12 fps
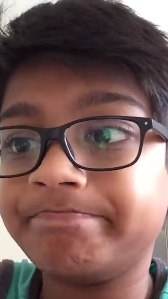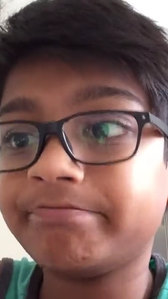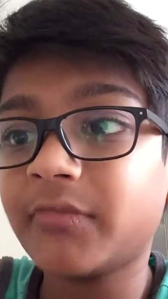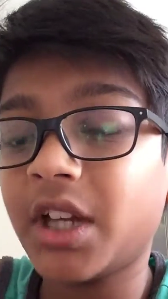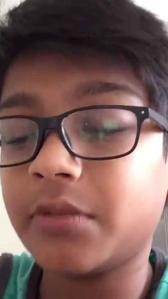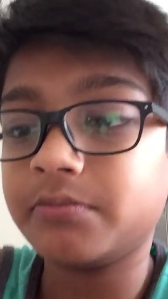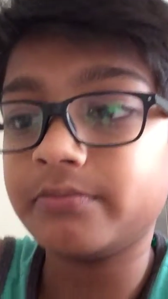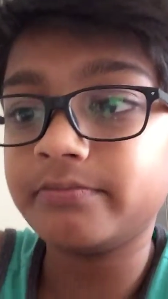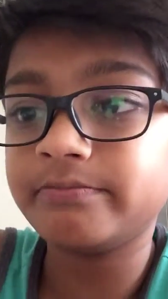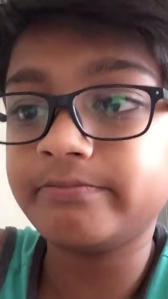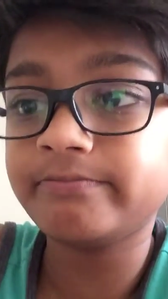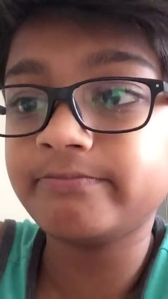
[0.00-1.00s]
Okay.
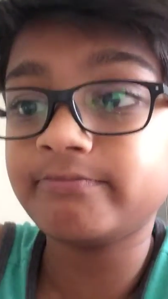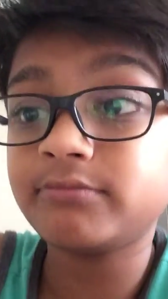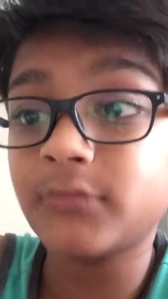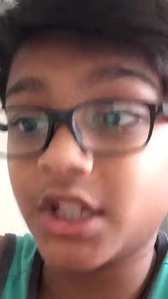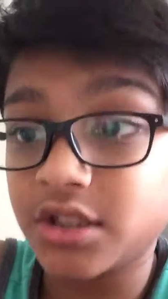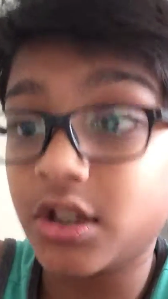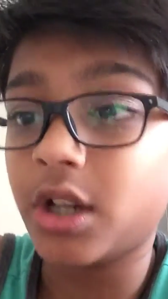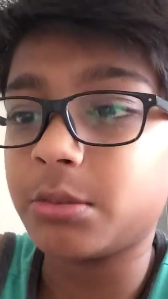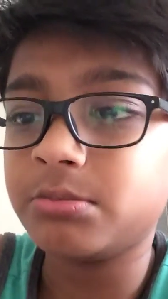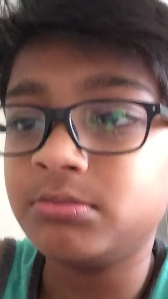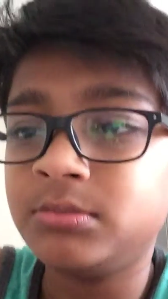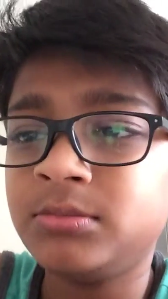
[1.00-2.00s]
Nice job.
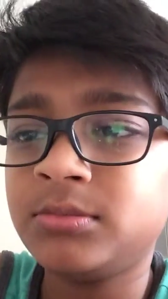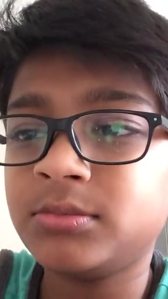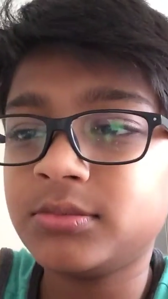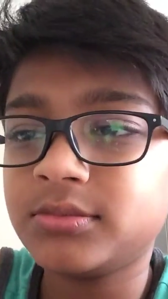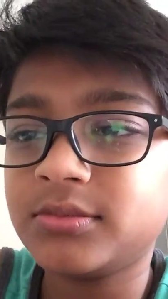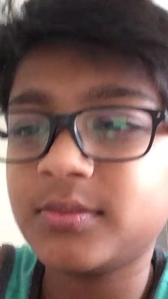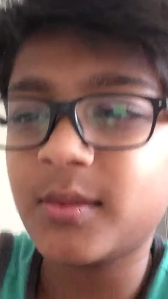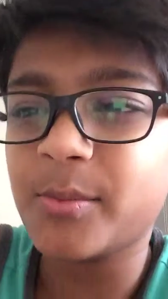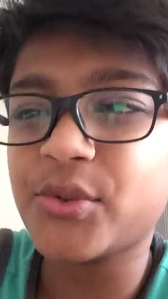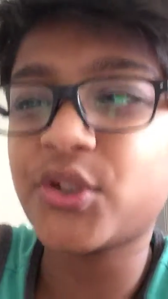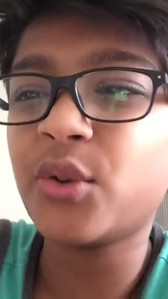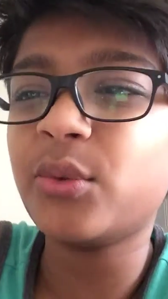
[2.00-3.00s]
I'm
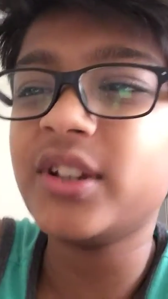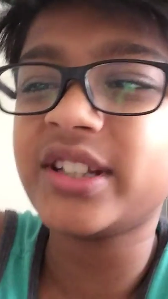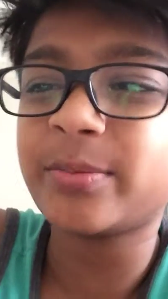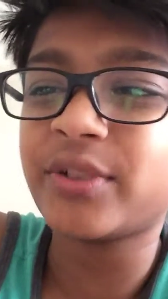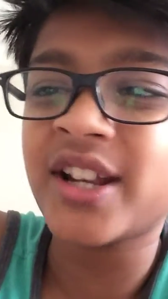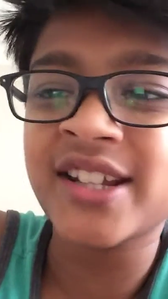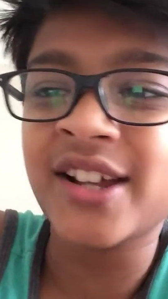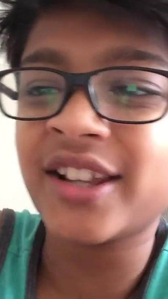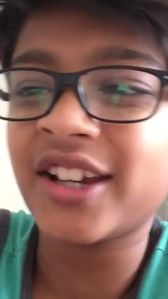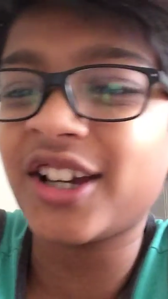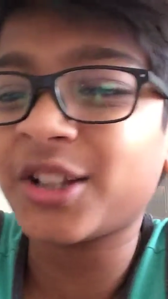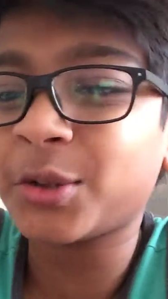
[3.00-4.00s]
still really surprised how
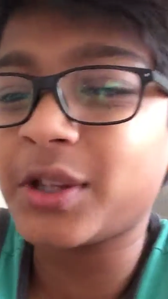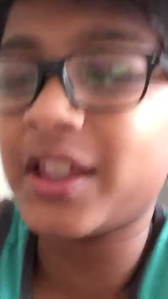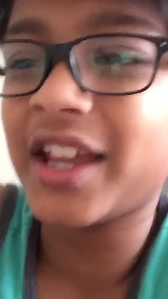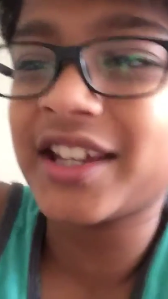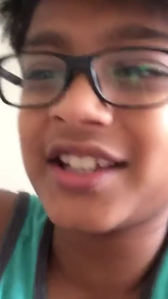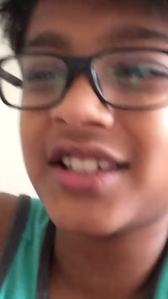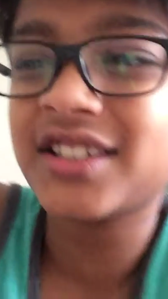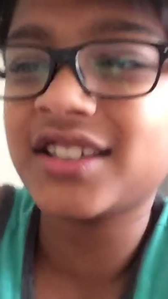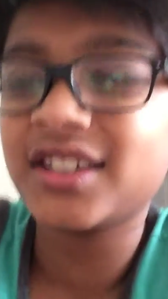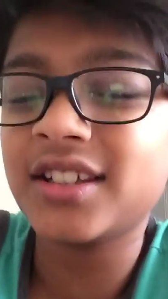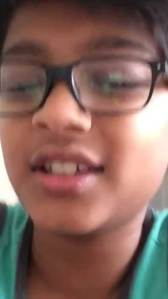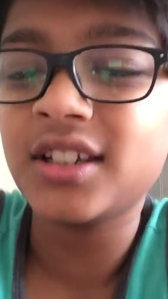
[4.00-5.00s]
that got three
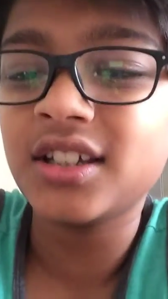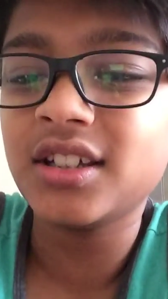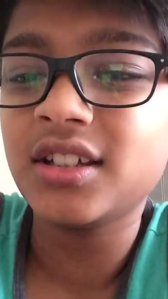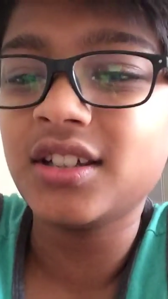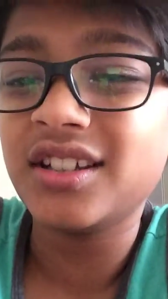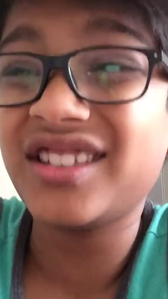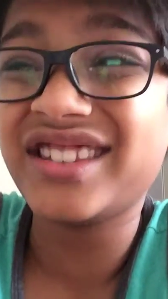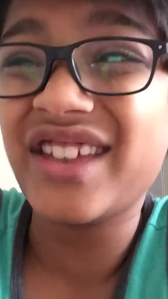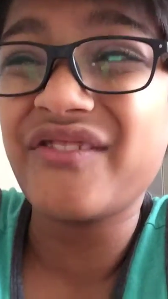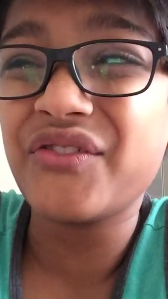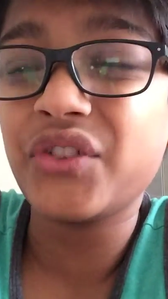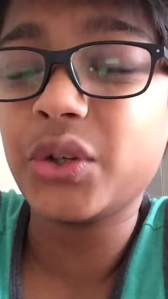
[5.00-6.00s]
likes and
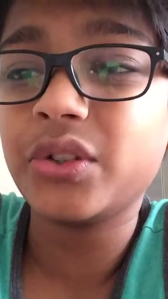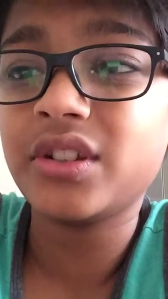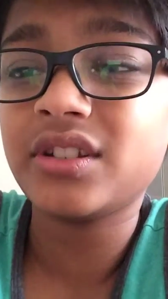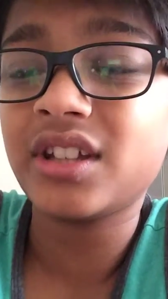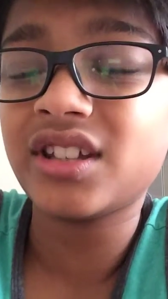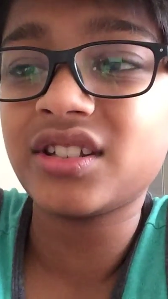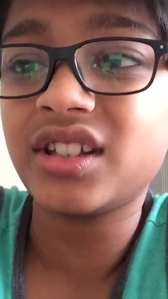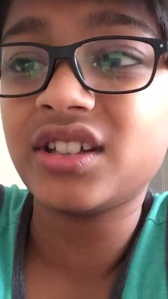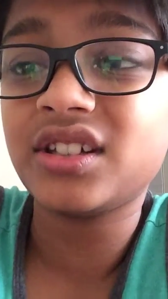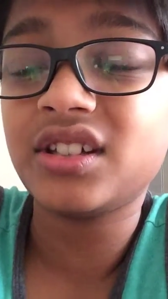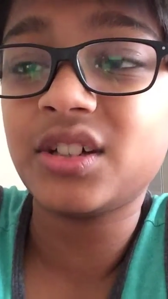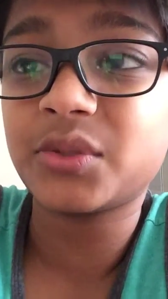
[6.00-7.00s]
seven views. That's
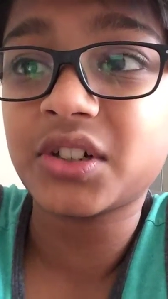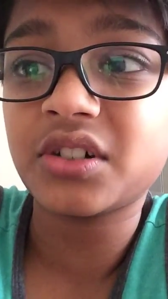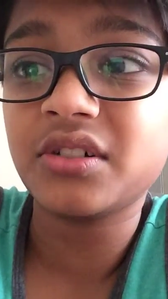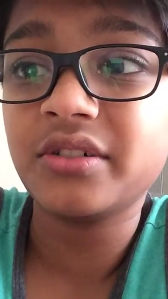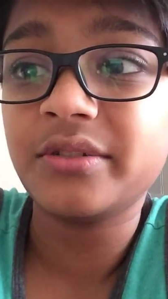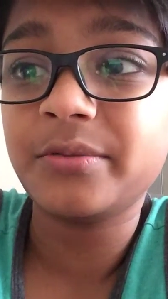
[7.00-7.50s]
like a record.